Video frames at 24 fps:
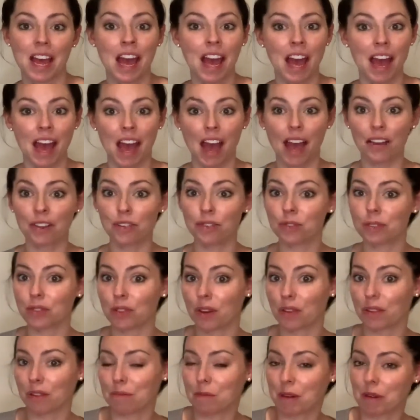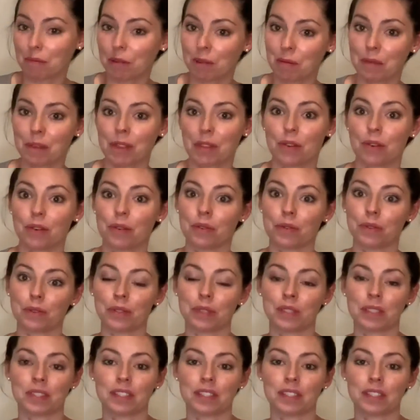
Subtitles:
how you saw them implement those